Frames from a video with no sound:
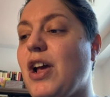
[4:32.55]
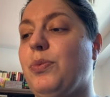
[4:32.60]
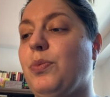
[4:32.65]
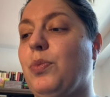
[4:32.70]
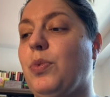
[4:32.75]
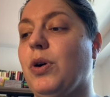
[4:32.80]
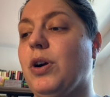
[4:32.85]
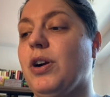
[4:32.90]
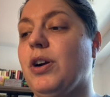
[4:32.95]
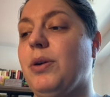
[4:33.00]

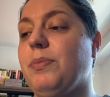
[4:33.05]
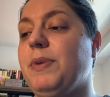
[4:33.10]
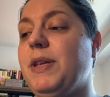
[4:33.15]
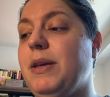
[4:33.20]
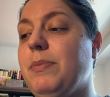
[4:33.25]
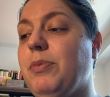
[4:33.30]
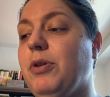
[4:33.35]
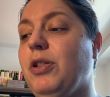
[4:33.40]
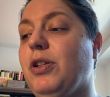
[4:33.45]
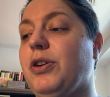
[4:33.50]
were
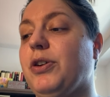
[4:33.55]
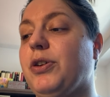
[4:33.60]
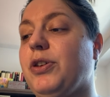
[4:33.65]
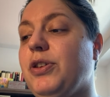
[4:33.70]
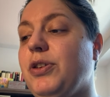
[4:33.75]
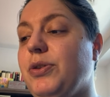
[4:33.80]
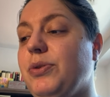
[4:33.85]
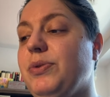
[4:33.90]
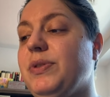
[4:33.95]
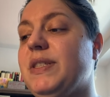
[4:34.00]
people
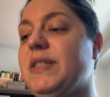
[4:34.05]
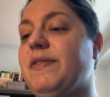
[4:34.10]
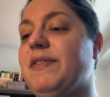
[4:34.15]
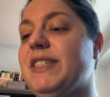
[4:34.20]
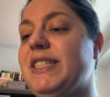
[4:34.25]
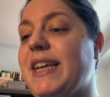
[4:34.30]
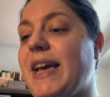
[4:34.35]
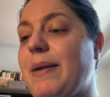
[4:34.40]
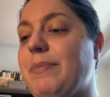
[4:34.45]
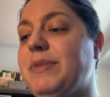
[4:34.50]
accused of
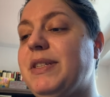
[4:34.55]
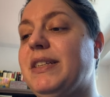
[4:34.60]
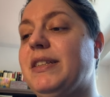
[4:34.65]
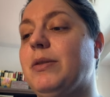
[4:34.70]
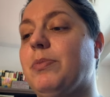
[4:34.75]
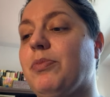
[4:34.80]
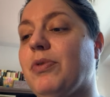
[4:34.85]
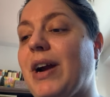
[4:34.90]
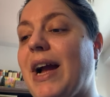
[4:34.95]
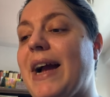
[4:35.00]
attempting to
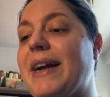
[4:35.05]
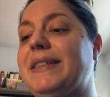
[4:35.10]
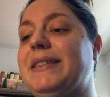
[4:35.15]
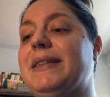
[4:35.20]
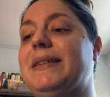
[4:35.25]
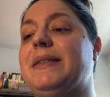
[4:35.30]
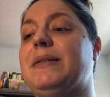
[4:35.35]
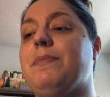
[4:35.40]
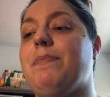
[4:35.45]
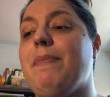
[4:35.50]

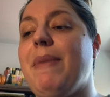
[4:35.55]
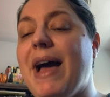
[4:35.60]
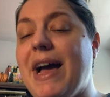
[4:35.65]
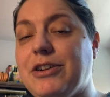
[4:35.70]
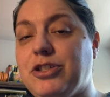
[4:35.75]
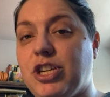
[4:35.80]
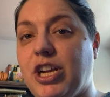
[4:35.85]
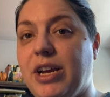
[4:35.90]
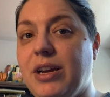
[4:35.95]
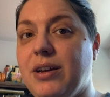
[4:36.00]
practice
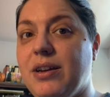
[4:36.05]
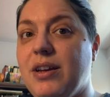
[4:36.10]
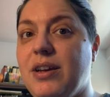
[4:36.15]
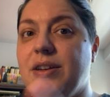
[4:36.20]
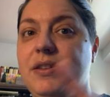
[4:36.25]
magic.